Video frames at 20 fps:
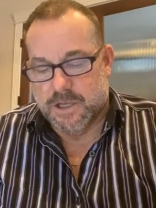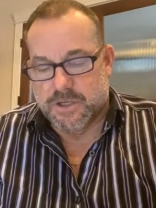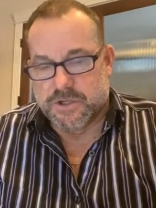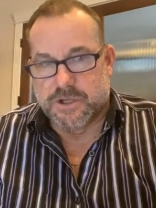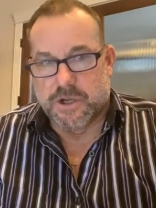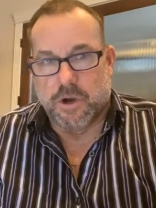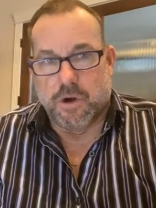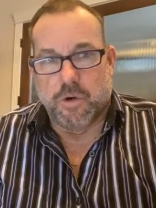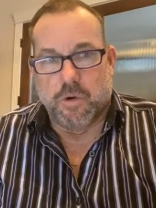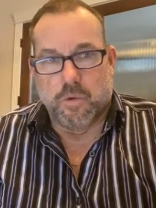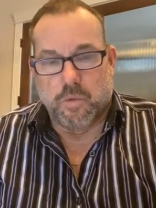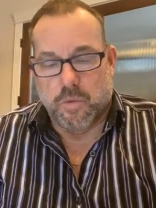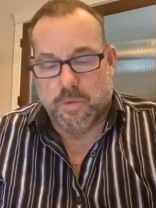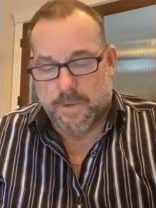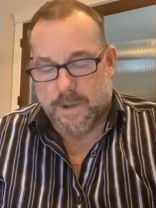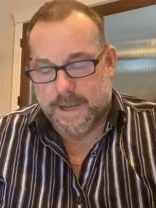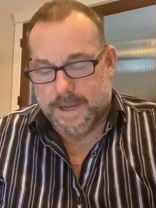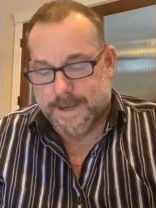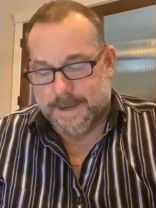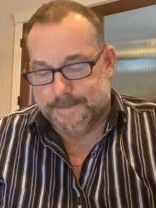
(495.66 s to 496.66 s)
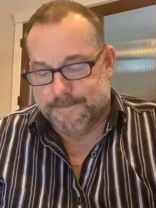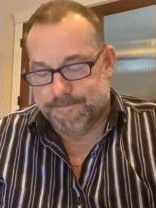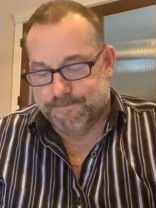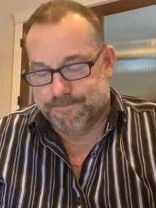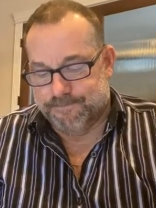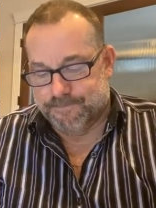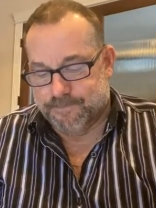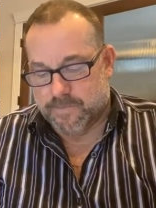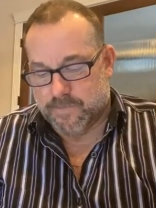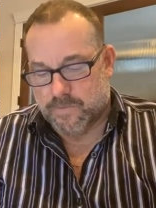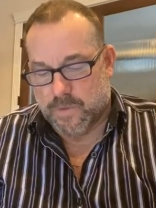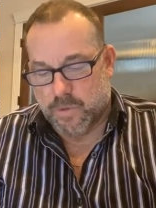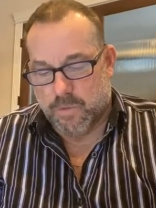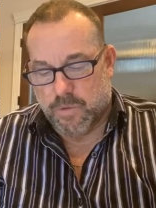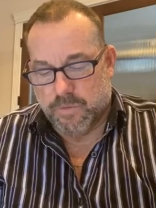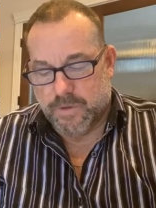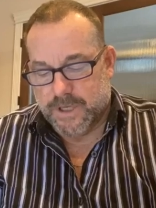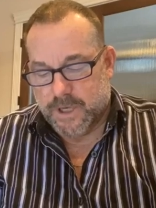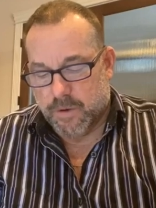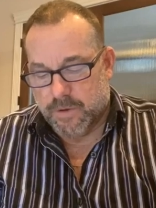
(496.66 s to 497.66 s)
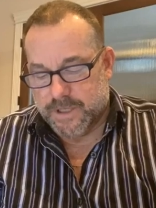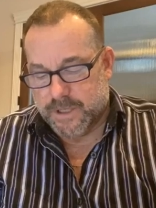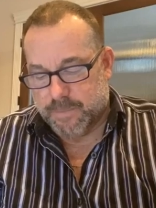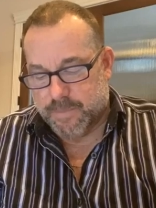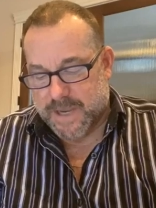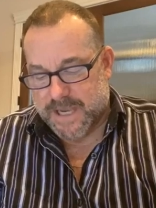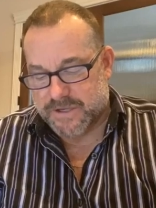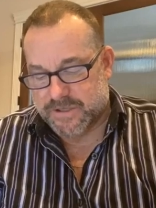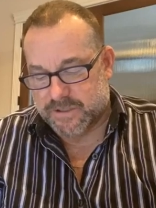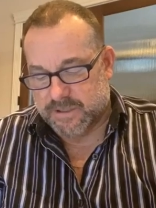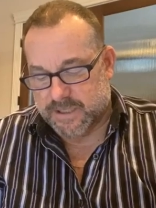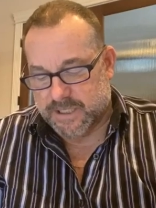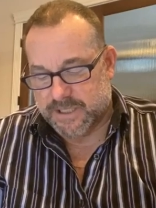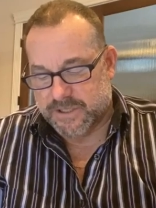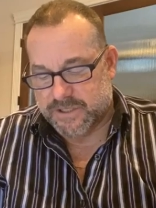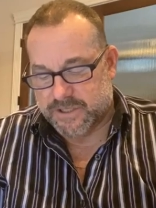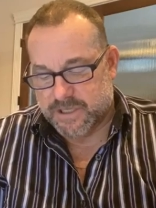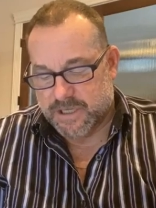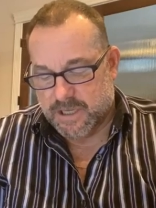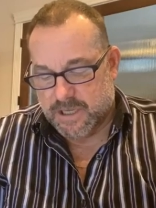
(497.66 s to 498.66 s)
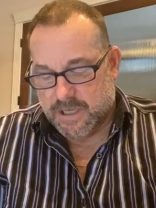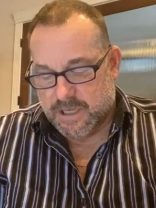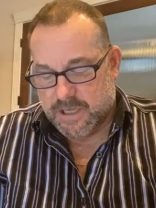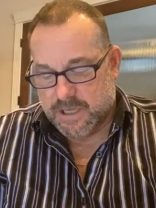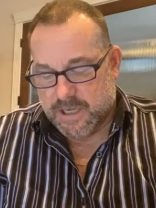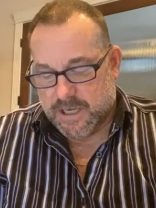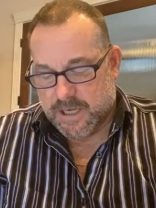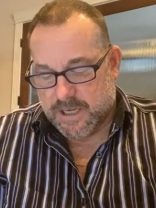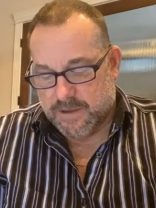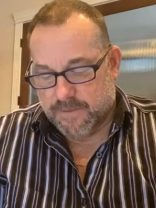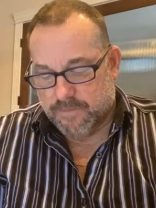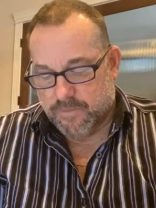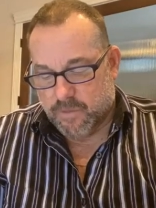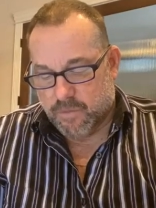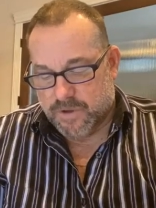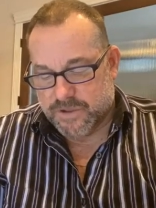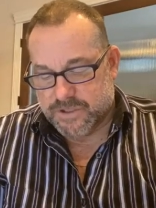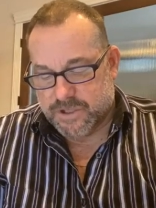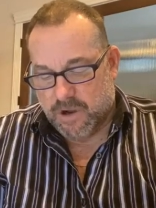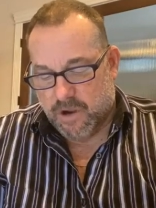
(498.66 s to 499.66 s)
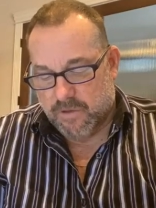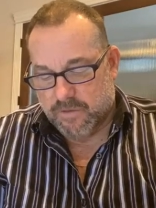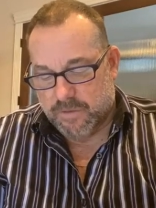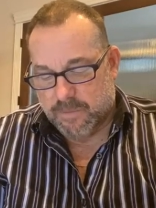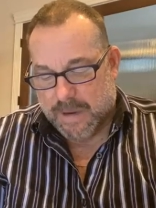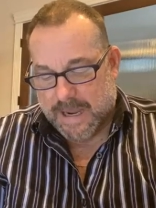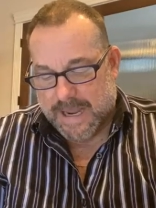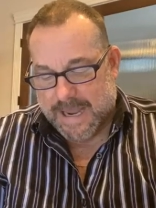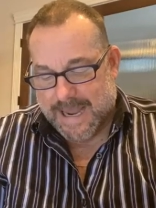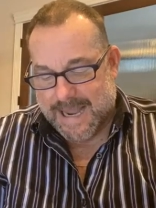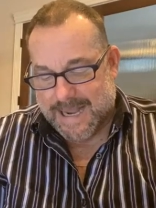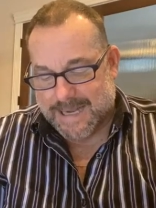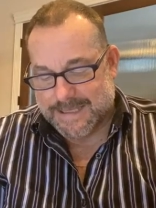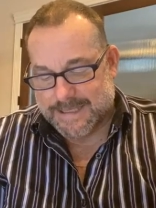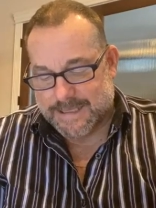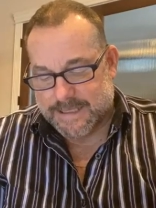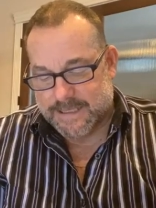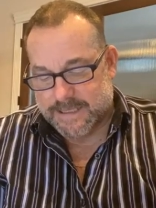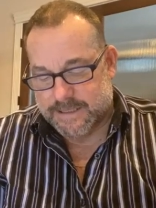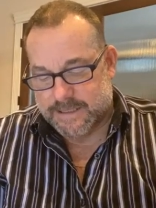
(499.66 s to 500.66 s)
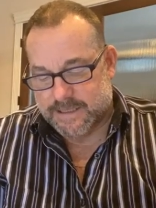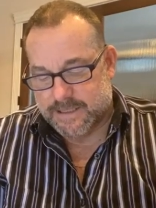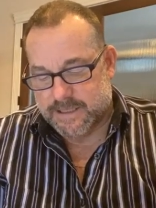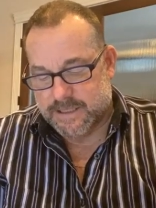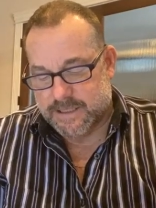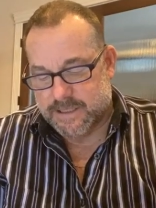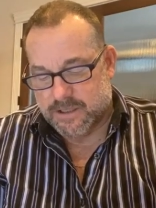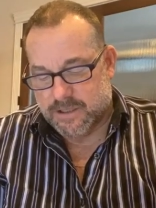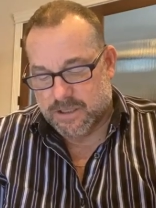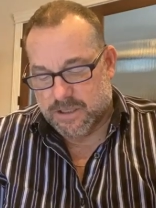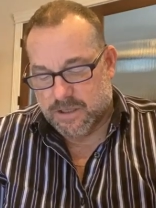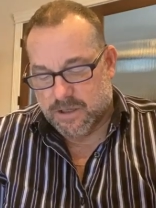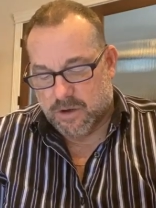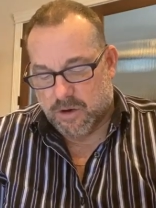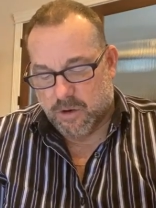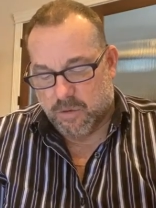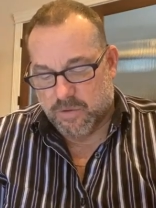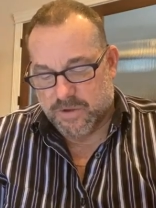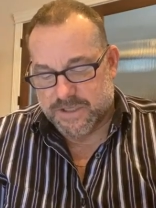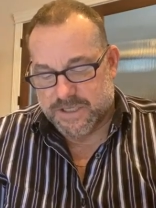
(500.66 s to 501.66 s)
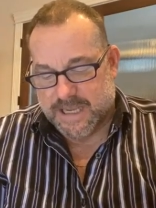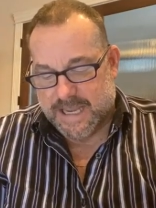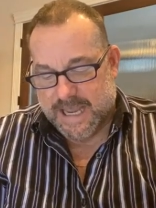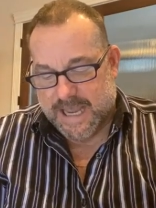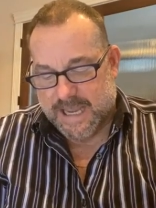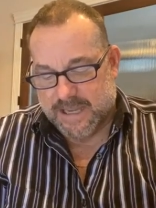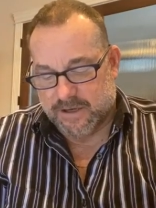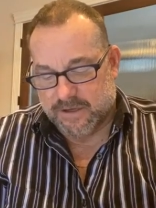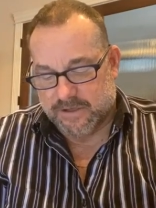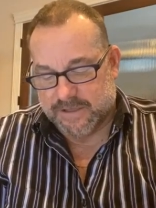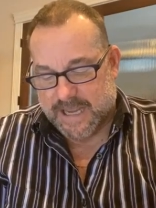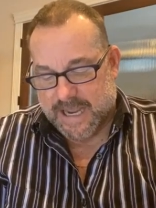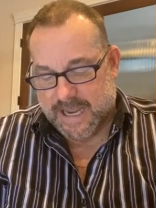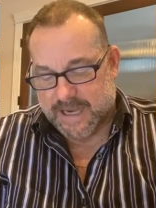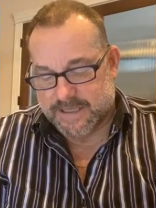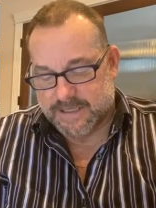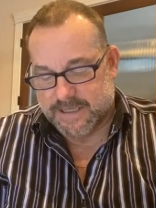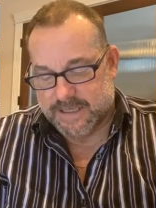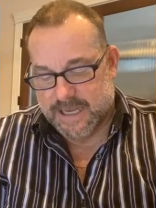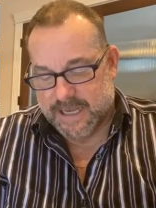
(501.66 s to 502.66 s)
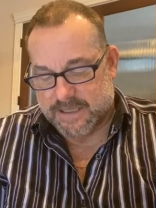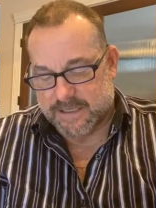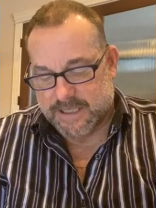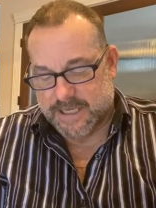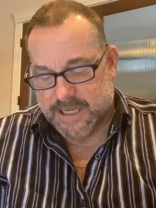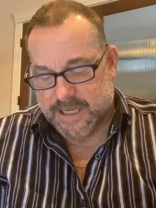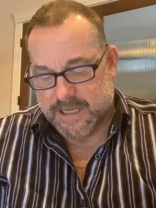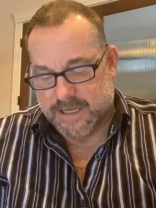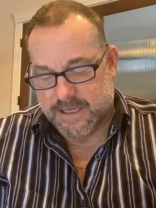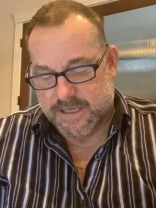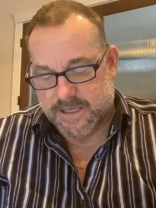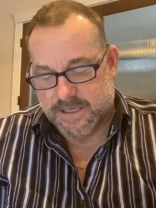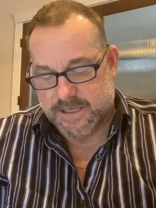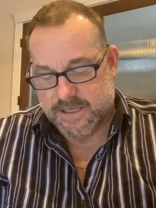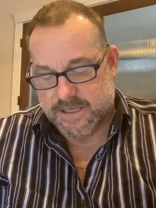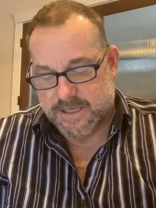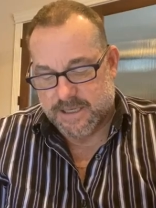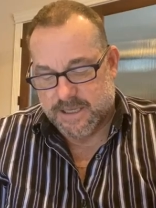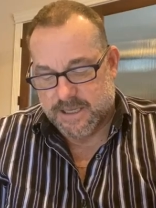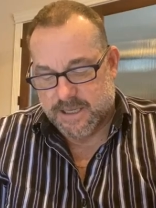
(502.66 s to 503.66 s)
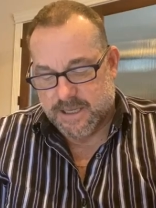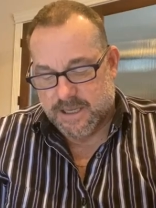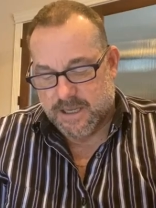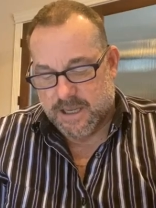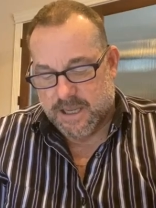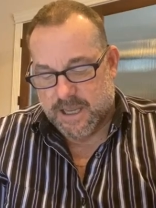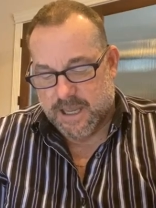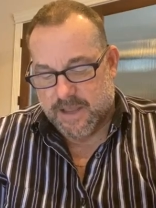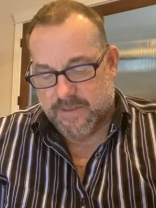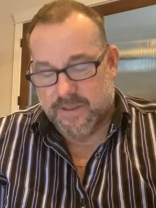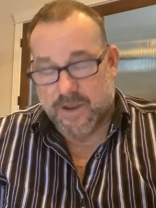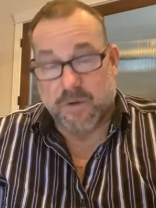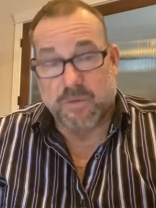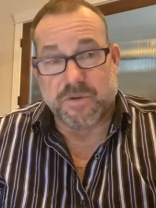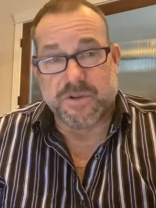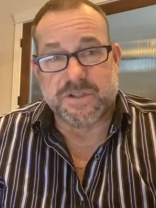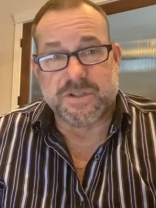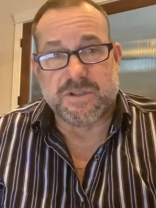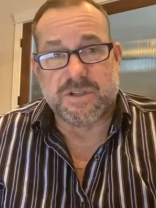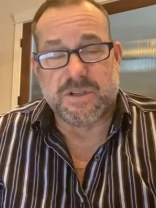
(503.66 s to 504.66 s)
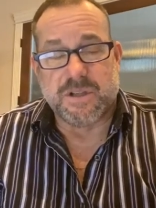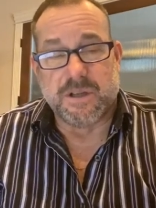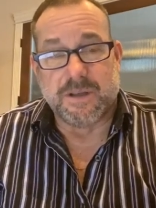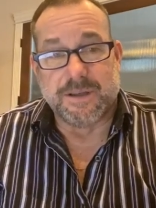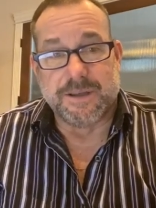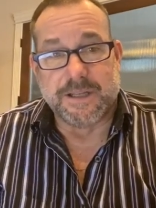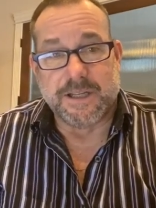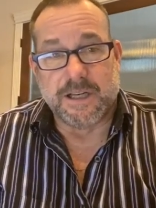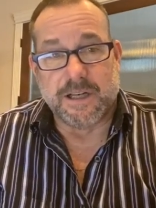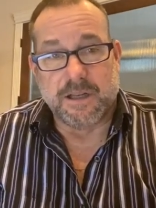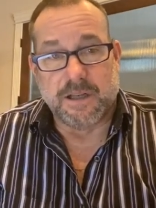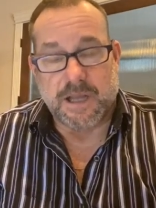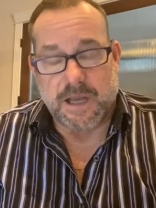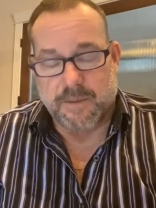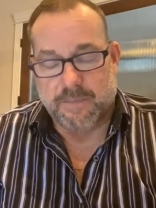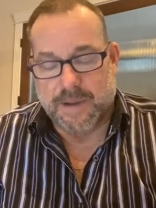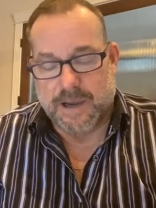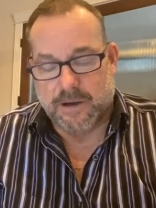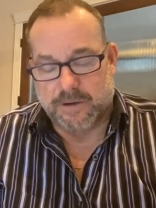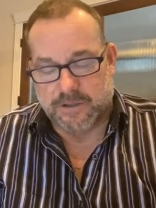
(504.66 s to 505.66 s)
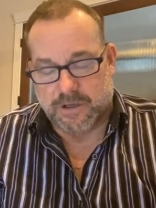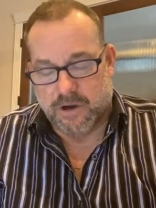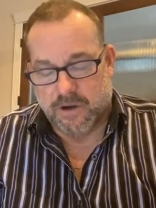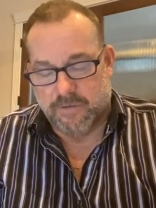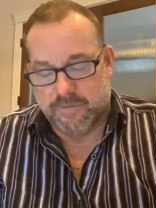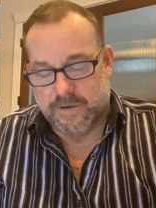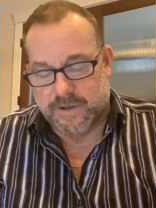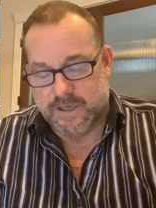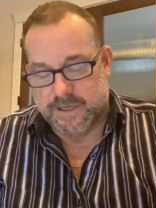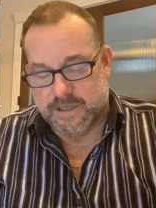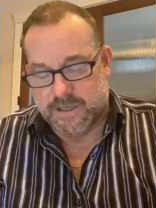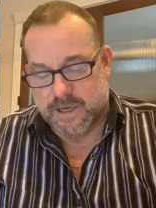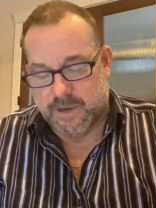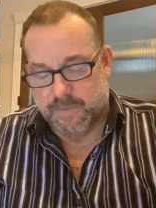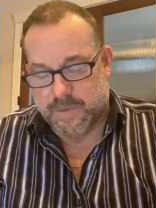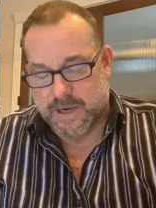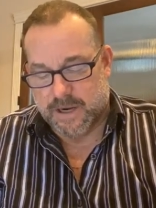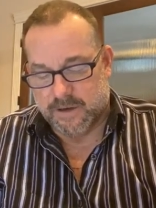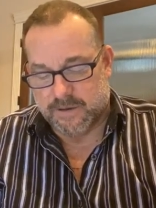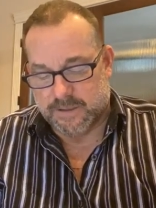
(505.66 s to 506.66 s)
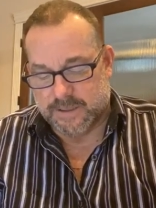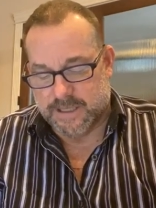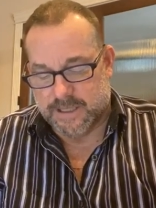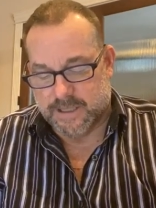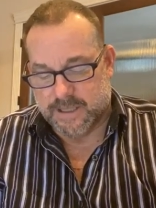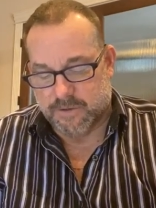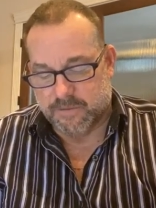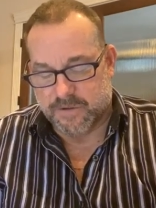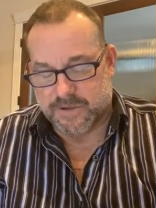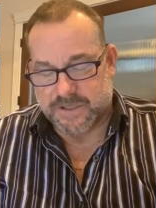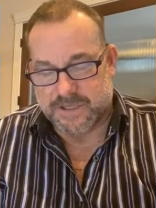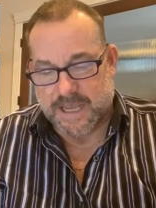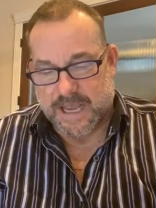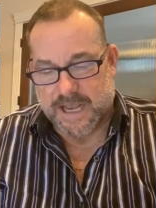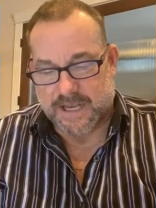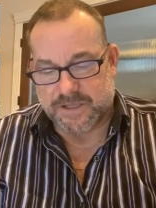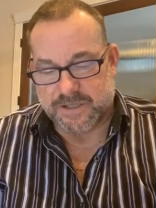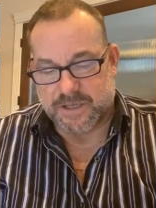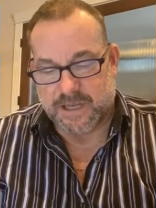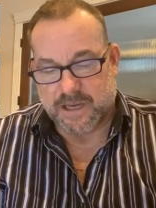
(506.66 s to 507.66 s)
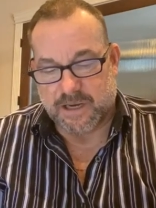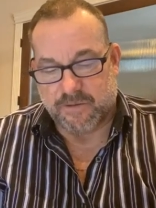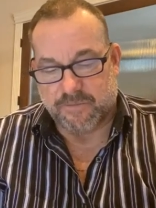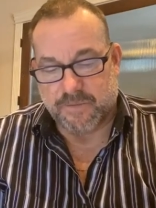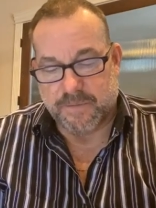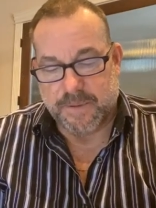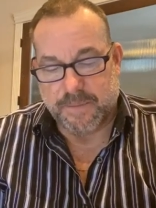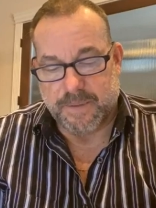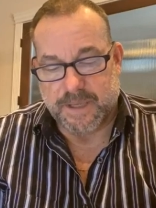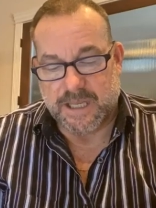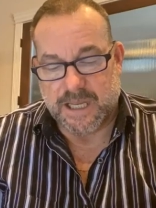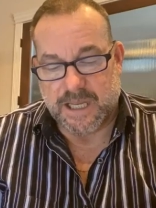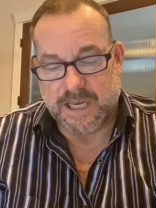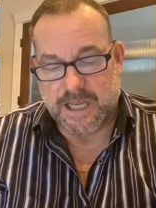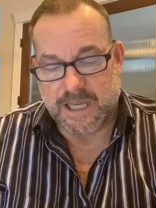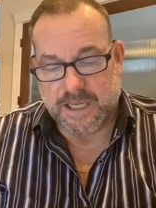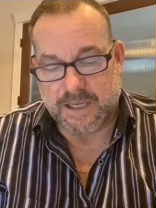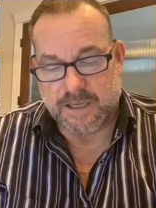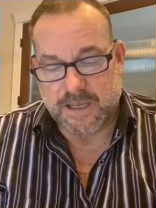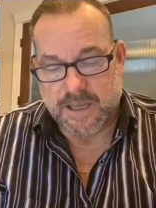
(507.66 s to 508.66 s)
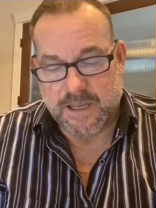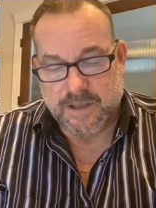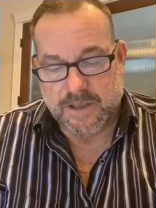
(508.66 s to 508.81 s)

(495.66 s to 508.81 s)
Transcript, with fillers: So um, when we go into pestilence, um, was COVID by accident or was it handled accidentally? And there was little about COVID, apparently, that was accidental. From the beginning,